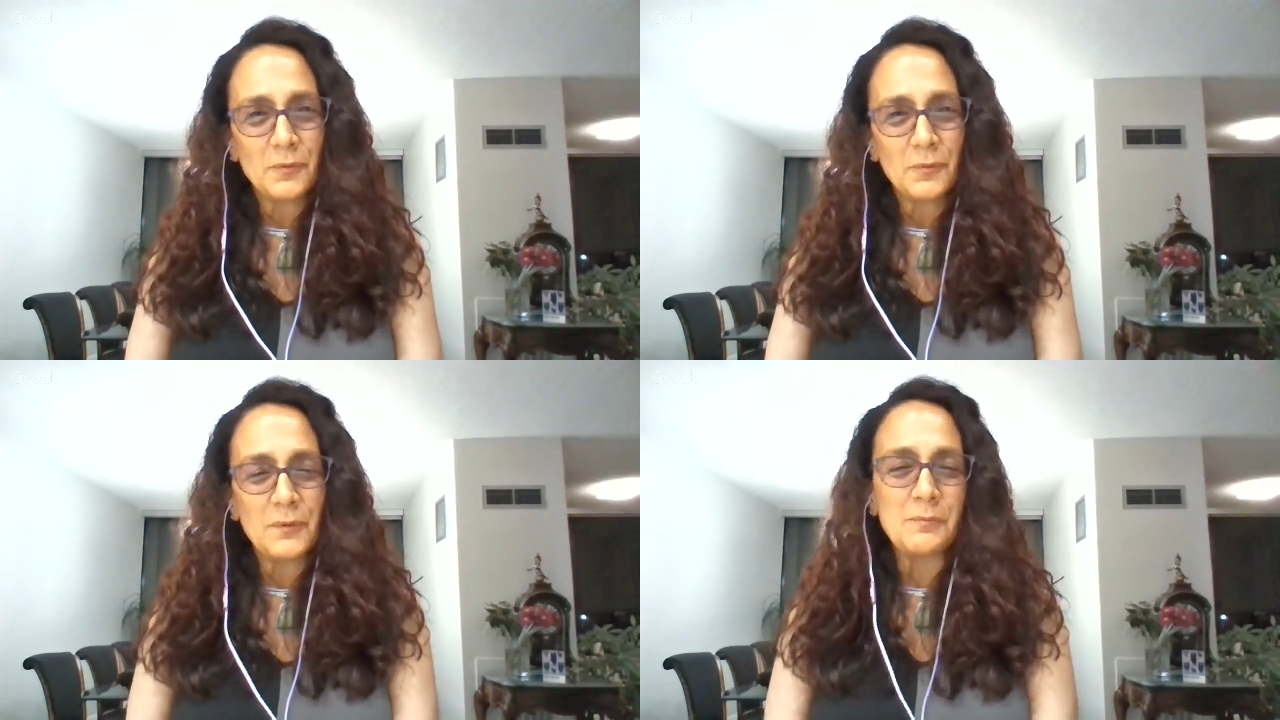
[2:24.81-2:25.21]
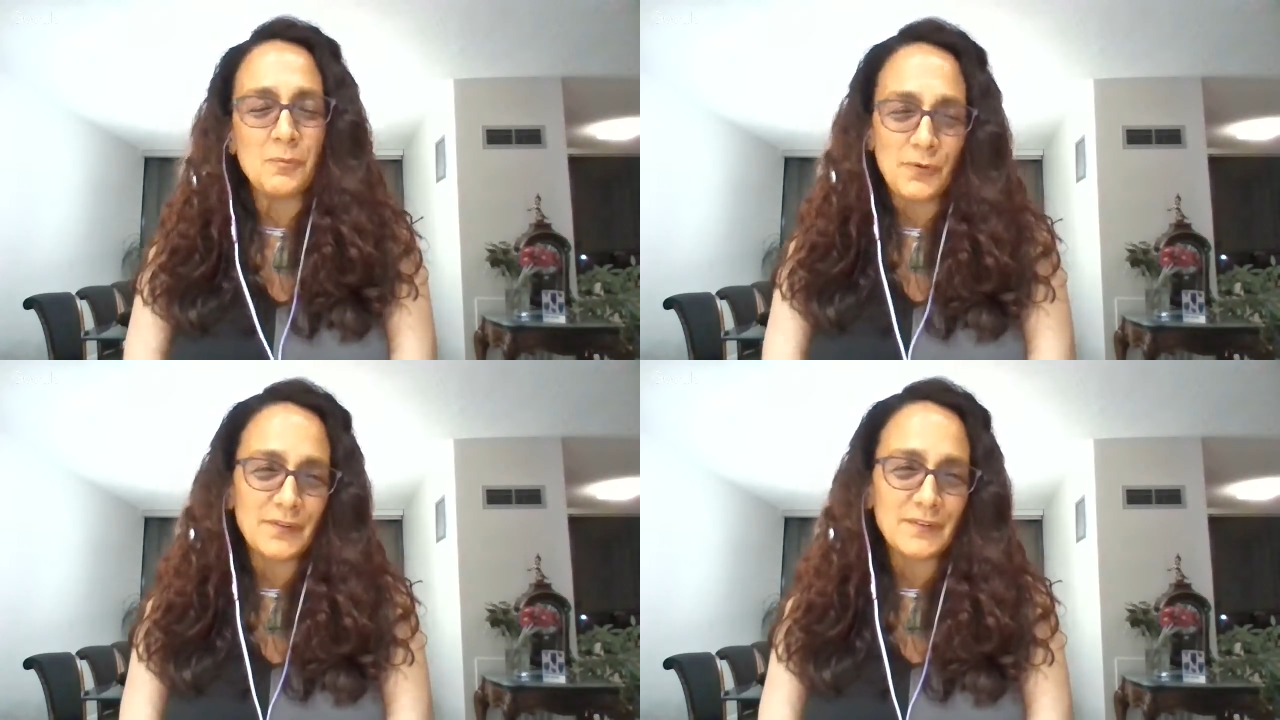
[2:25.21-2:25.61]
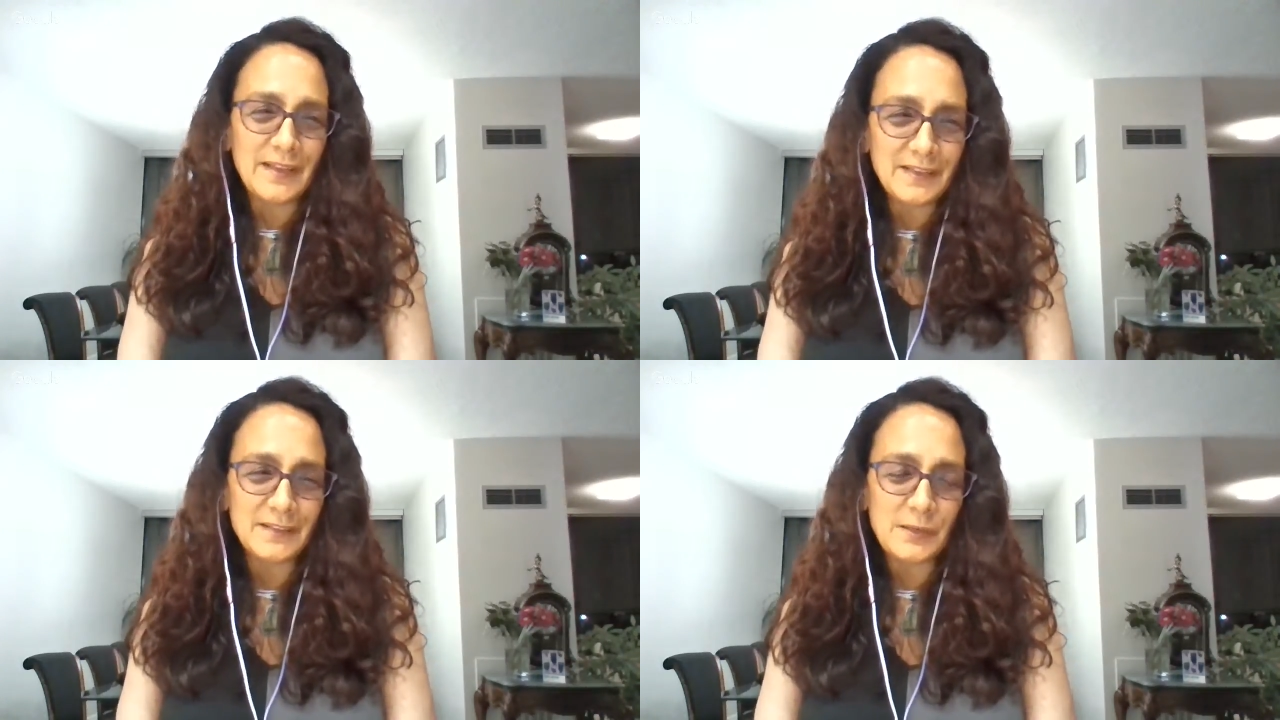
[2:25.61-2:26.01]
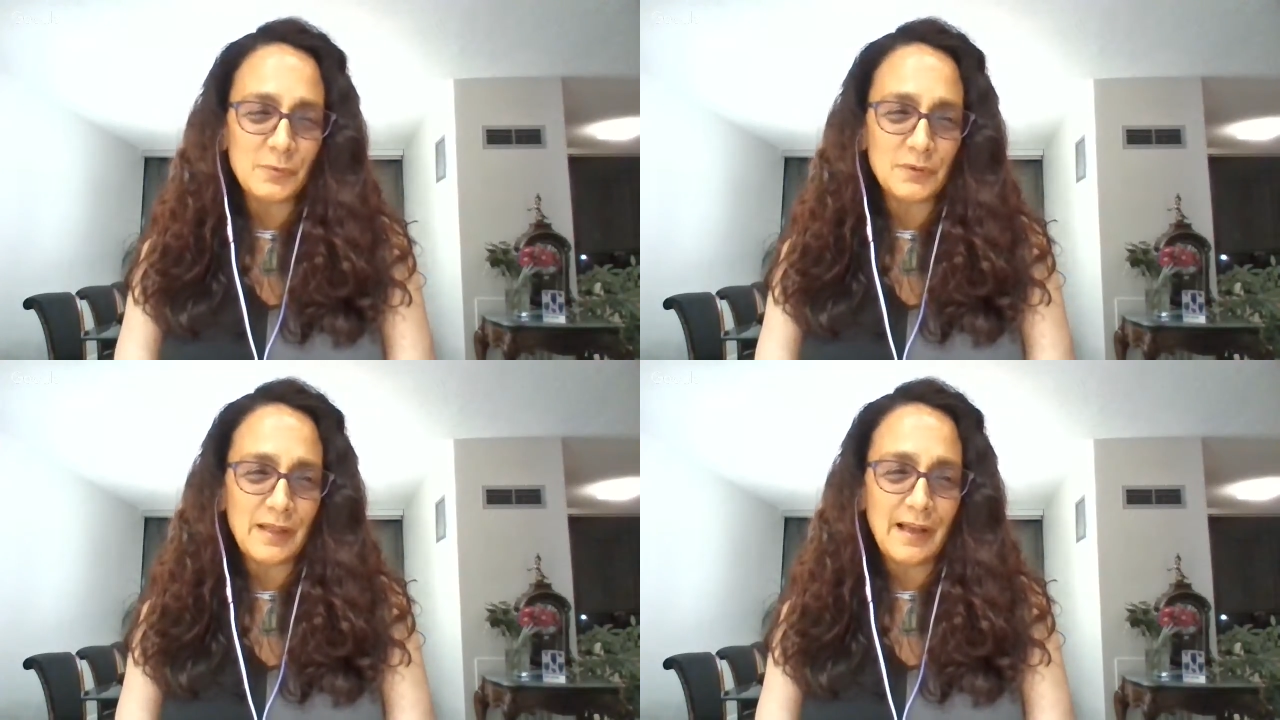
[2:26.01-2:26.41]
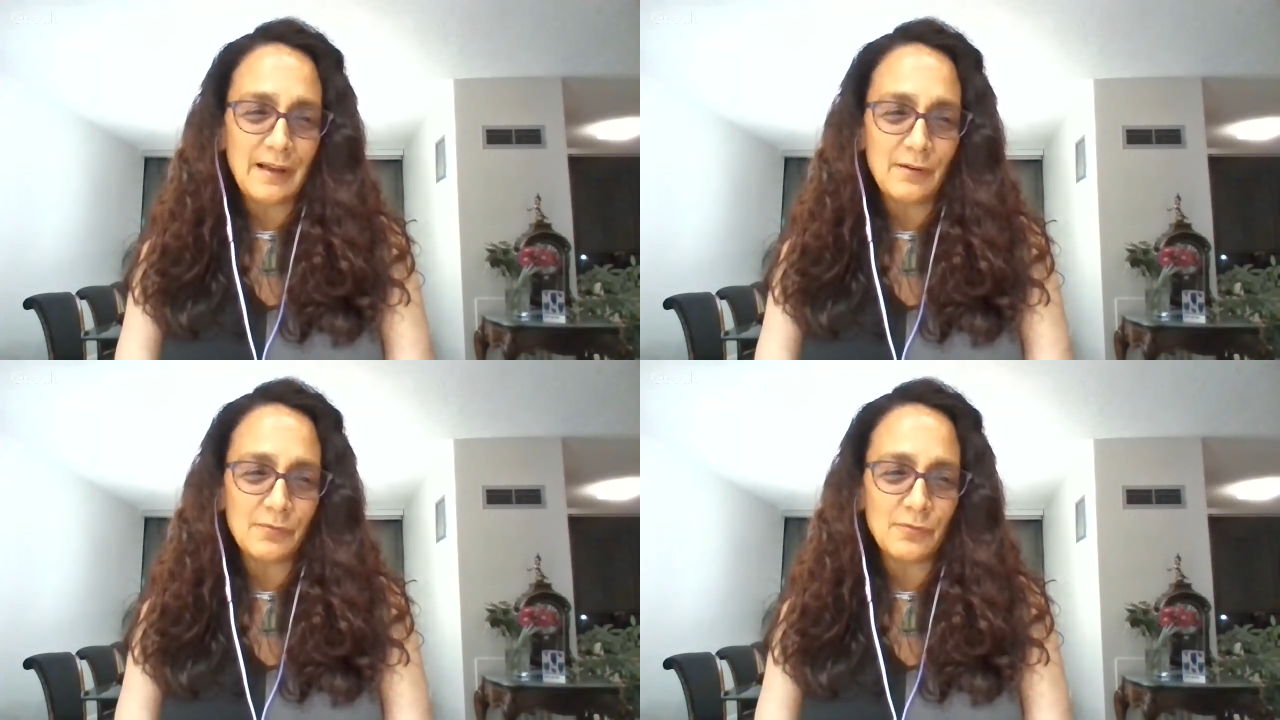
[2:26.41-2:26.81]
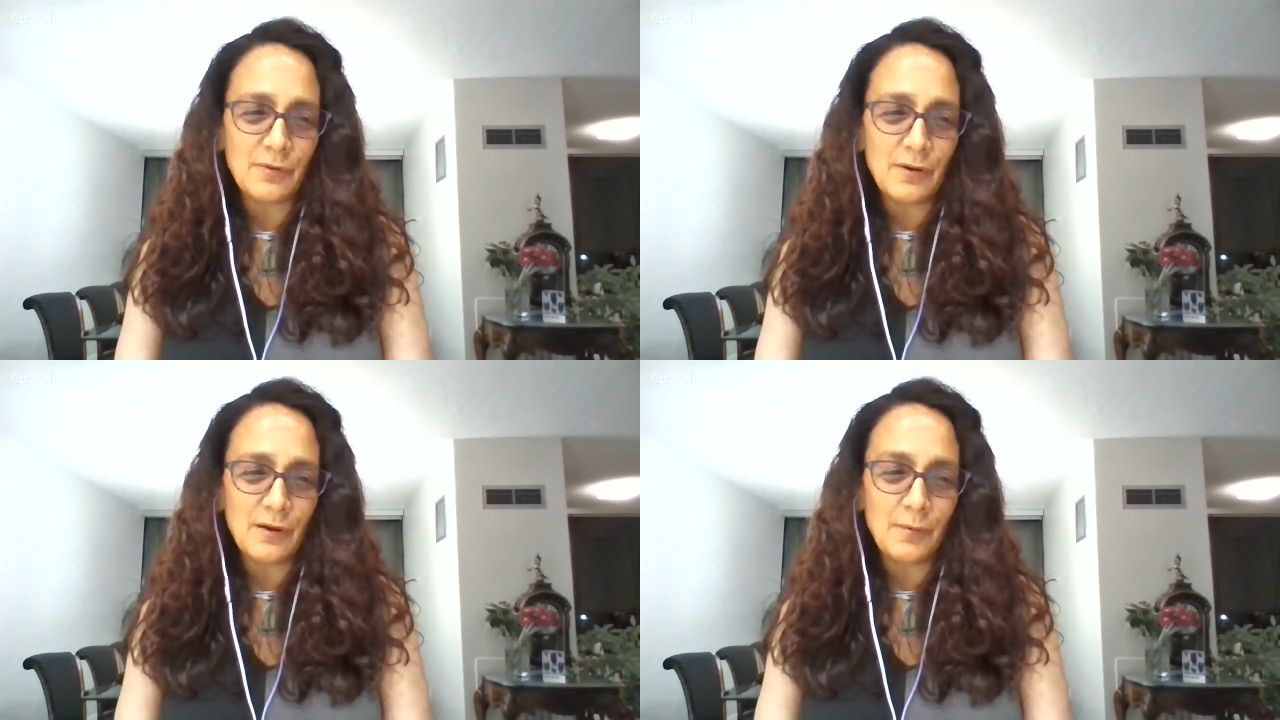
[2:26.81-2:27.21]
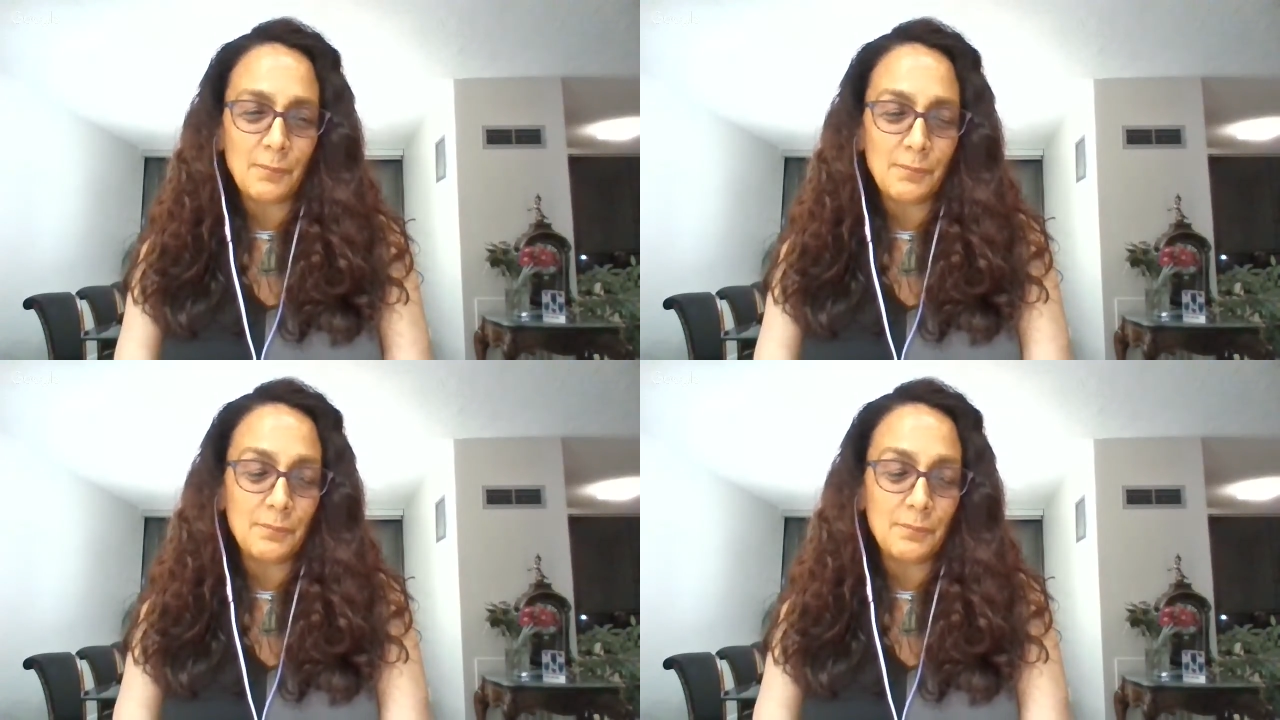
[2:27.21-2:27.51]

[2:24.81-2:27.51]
we more than likely will have a